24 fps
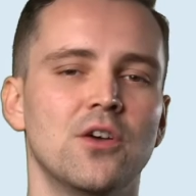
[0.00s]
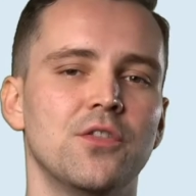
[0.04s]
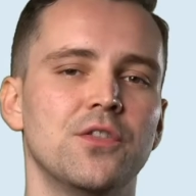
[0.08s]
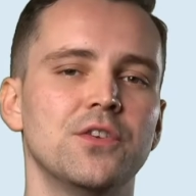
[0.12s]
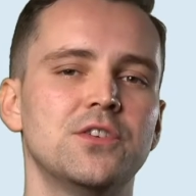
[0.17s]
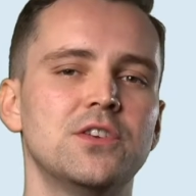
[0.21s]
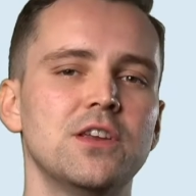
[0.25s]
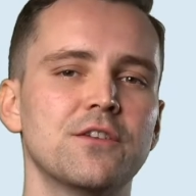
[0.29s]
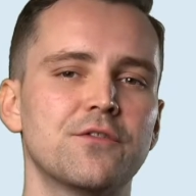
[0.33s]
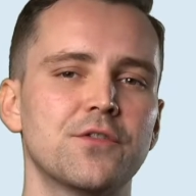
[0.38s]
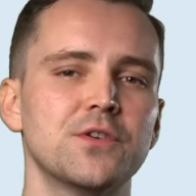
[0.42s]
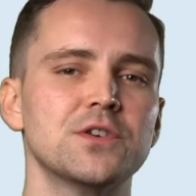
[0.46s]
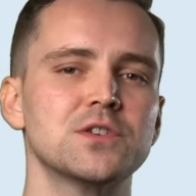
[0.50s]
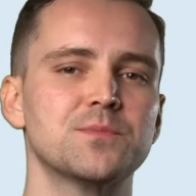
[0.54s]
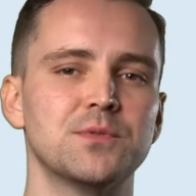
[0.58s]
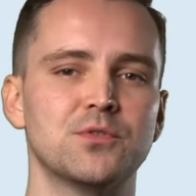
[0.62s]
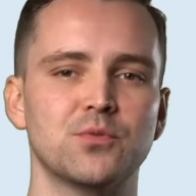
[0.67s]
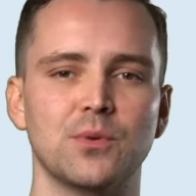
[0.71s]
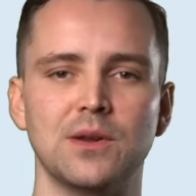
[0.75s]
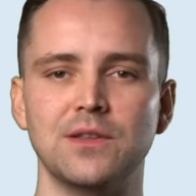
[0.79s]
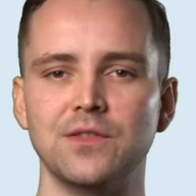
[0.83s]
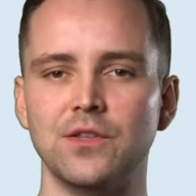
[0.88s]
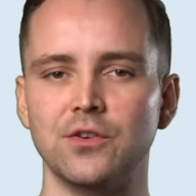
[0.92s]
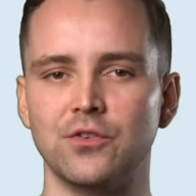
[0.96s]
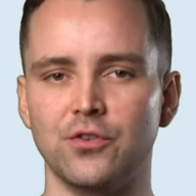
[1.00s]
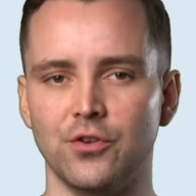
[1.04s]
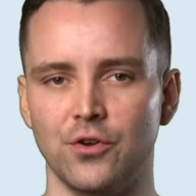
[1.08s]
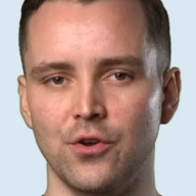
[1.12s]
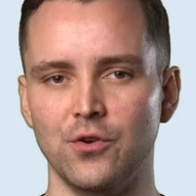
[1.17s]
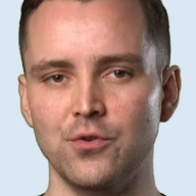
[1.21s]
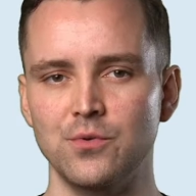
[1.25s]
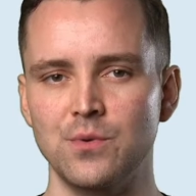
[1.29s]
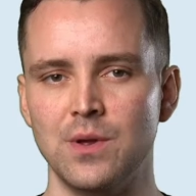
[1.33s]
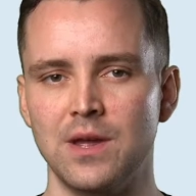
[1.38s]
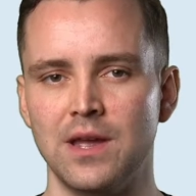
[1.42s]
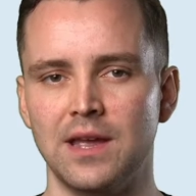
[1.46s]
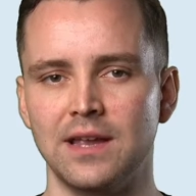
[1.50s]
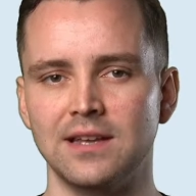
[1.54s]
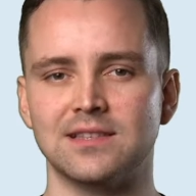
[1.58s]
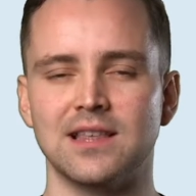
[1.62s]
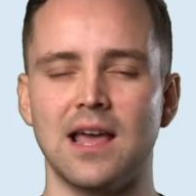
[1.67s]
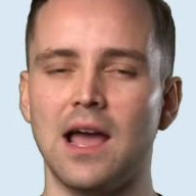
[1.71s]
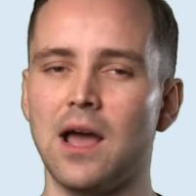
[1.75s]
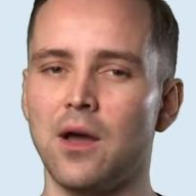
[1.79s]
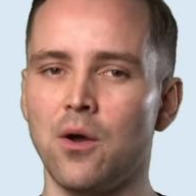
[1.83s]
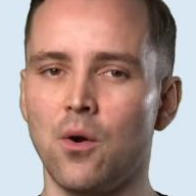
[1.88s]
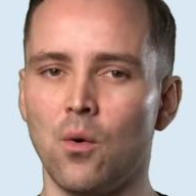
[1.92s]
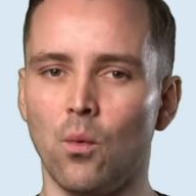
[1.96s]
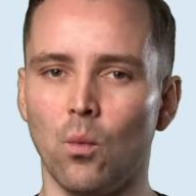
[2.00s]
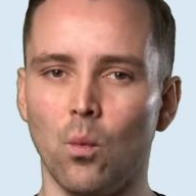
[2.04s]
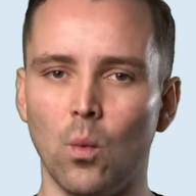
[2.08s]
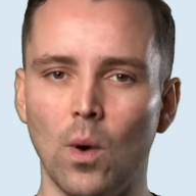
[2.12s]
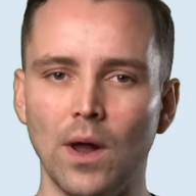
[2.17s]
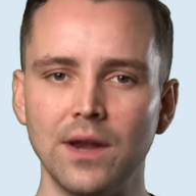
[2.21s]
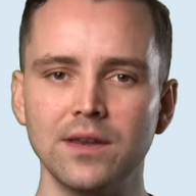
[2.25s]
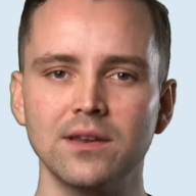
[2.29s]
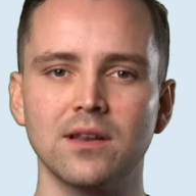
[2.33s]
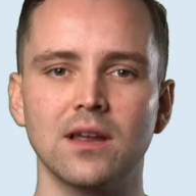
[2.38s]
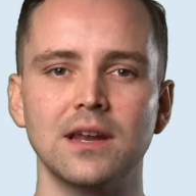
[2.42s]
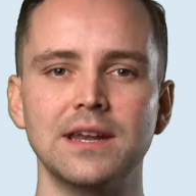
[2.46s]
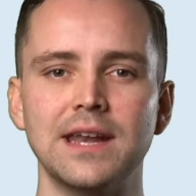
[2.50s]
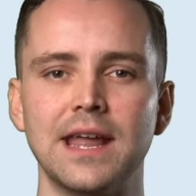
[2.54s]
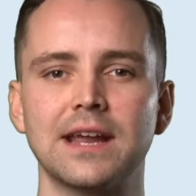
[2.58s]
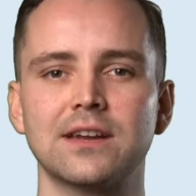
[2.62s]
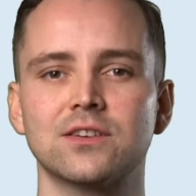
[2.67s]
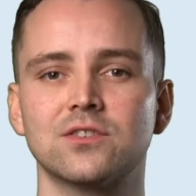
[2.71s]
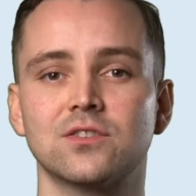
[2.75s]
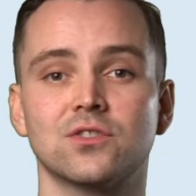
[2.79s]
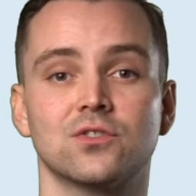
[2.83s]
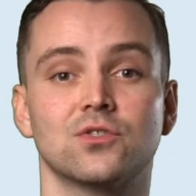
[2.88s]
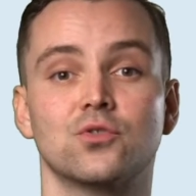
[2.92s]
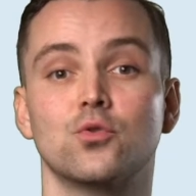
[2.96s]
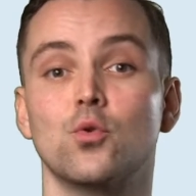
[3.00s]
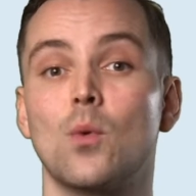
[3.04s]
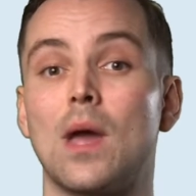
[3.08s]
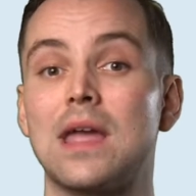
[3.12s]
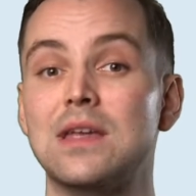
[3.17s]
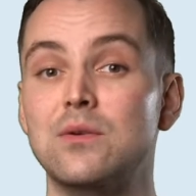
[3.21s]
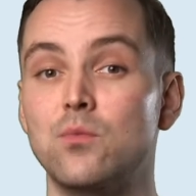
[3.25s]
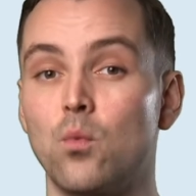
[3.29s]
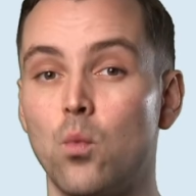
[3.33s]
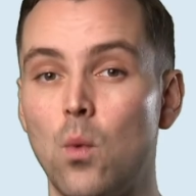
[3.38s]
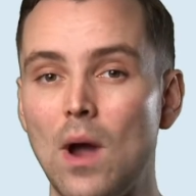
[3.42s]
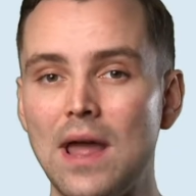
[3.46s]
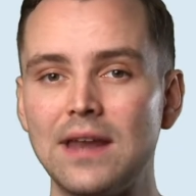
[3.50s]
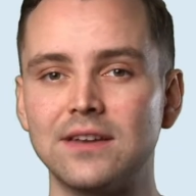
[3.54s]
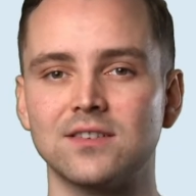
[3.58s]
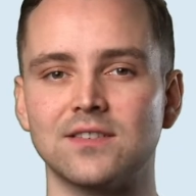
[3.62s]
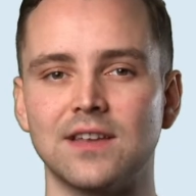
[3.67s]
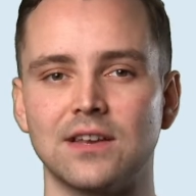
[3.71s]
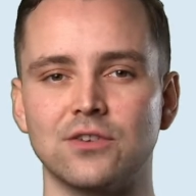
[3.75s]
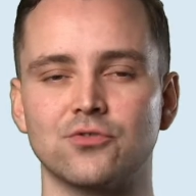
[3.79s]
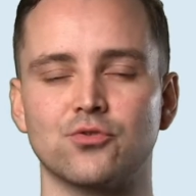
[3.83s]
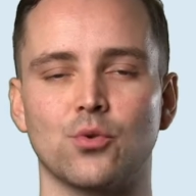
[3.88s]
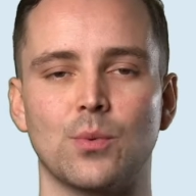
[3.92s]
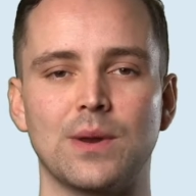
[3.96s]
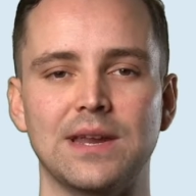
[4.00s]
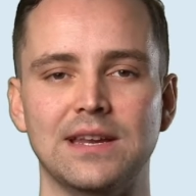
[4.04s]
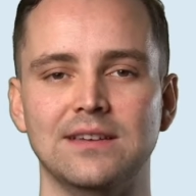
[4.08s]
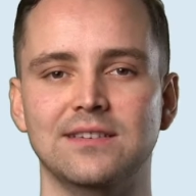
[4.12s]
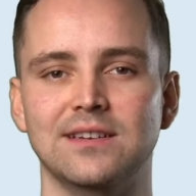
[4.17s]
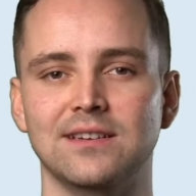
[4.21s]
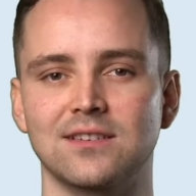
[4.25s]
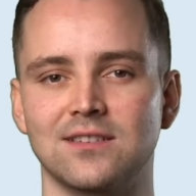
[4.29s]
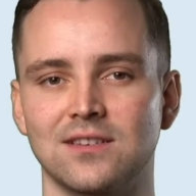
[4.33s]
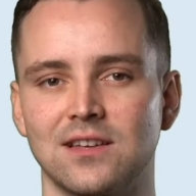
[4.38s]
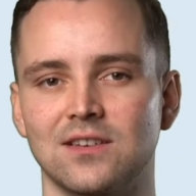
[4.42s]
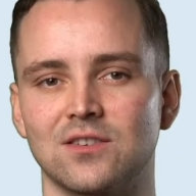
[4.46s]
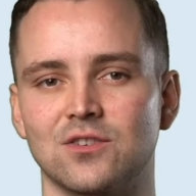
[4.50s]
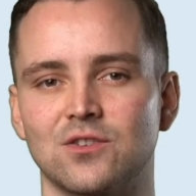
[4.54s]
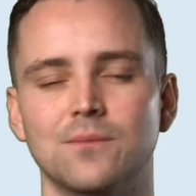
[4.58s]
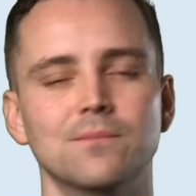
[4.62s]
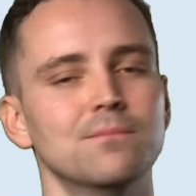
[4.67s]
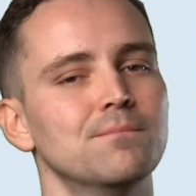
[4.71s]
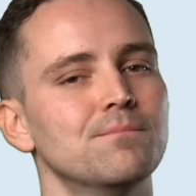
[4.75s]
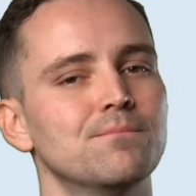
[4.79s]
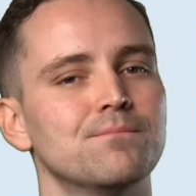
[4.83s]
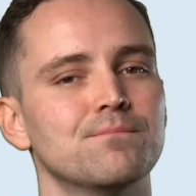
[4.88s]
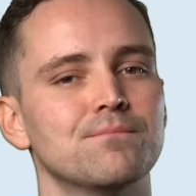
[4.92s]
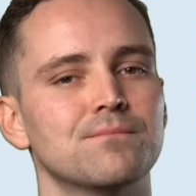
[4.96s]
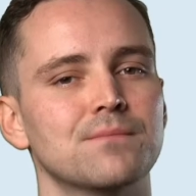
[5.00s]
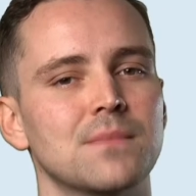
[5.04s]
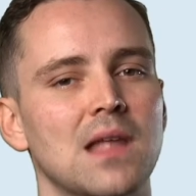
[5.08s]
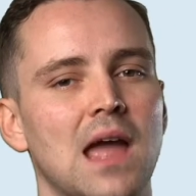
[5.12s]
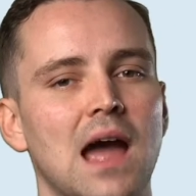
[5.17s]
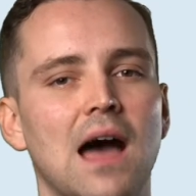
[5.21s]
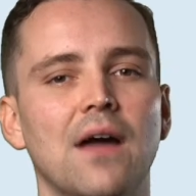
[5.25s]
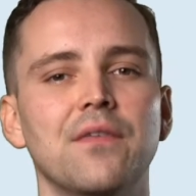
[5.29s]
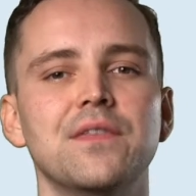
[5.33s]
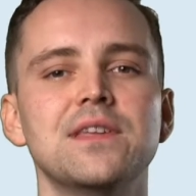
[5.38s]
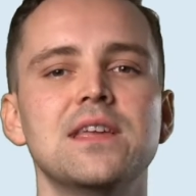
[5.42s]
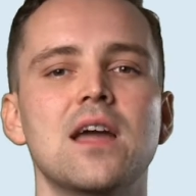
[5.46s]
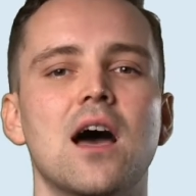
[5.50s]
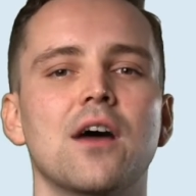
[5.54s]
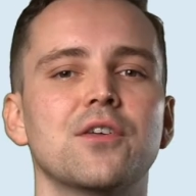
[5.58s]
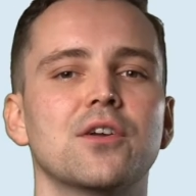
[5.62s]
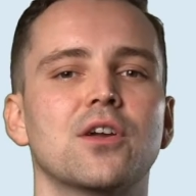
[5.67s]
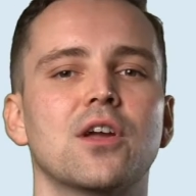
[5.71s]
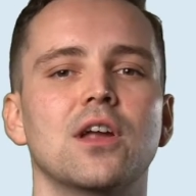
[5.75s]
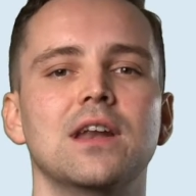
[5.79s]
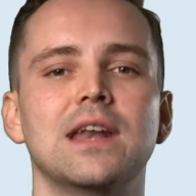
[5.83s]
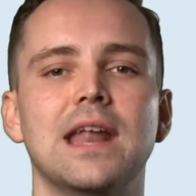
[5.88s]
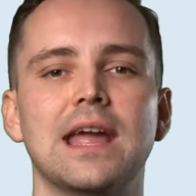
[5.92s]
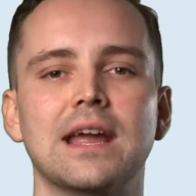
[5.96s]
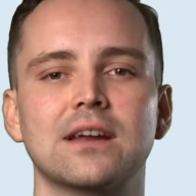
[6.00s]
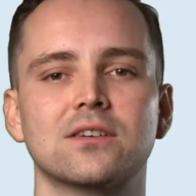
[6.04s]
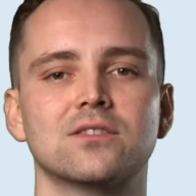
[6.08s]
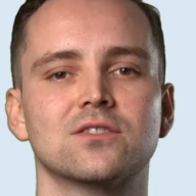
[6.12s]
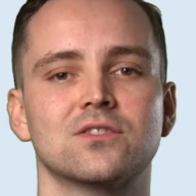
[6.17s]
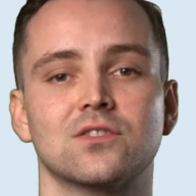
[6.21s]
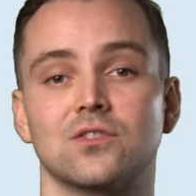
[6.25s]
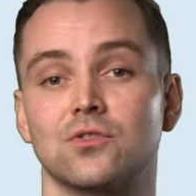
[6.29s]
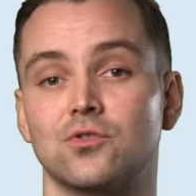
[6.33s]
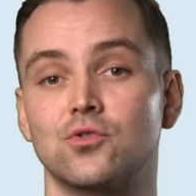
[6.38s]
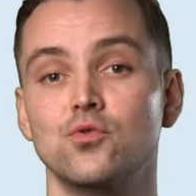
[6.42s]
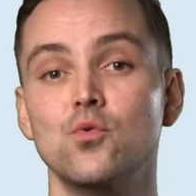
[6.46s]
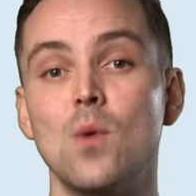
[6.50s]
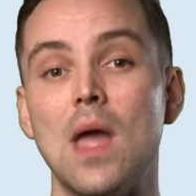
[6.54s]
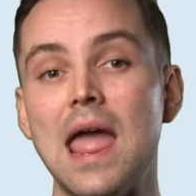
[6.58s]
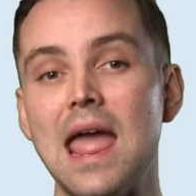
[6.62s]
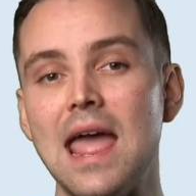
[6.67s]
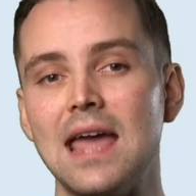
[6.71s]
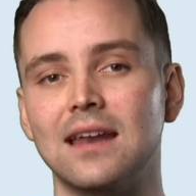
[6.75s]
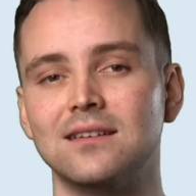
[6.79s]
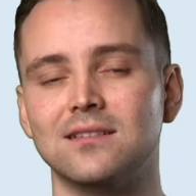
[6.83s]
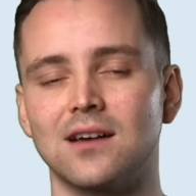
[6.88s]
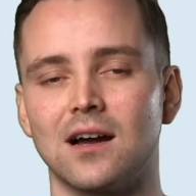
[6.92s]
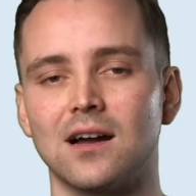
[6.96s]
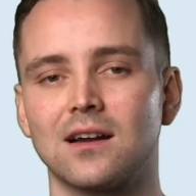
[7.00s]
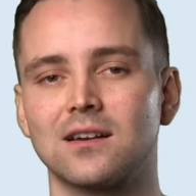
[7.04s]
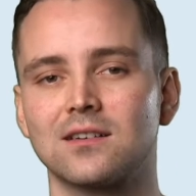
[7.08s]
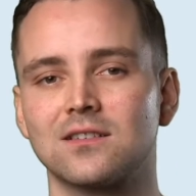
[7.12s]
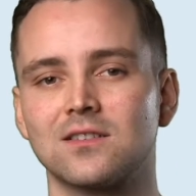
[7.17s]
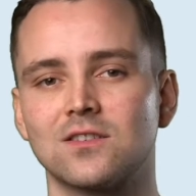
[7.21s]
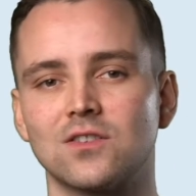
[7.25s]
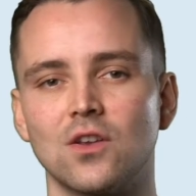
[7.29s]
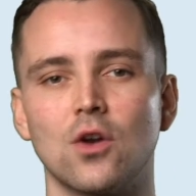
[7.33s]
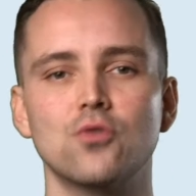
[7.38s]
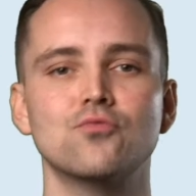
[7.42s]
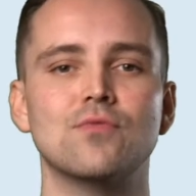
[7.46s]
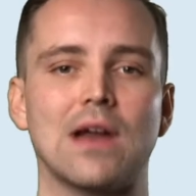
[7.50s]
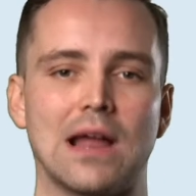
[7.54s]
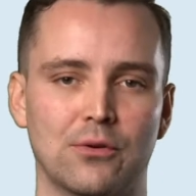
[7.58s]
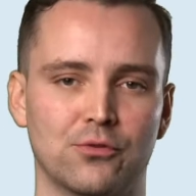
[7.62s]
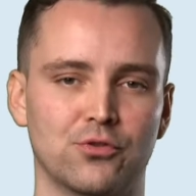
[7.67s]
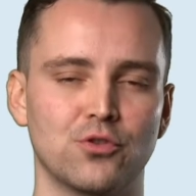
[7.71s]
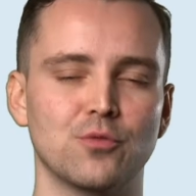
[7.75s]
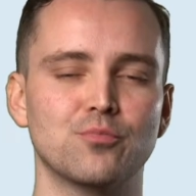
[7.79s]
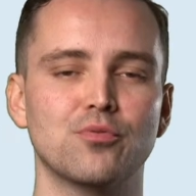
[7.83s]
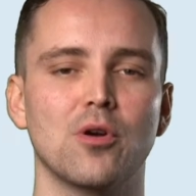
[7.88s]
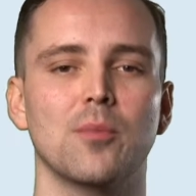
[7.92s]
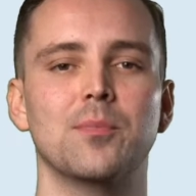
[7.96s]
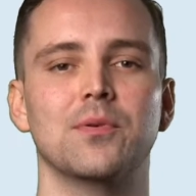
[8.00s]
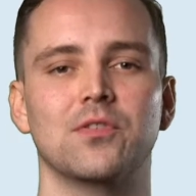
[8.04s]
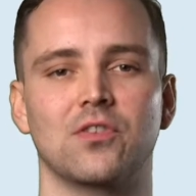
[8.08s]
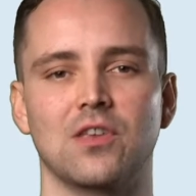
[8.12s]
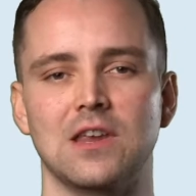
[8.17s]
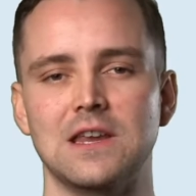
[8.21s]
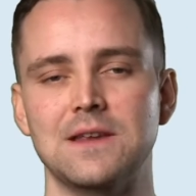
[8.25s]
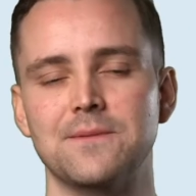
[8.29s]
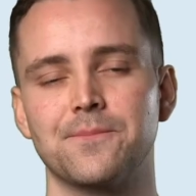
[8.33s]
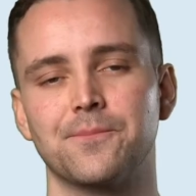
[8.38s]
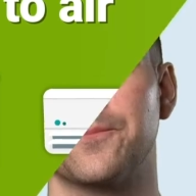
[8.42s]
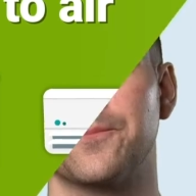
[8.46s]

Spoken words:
The difference between the two is that one connects to a wet central heating system and the other connects to air ducts around the property.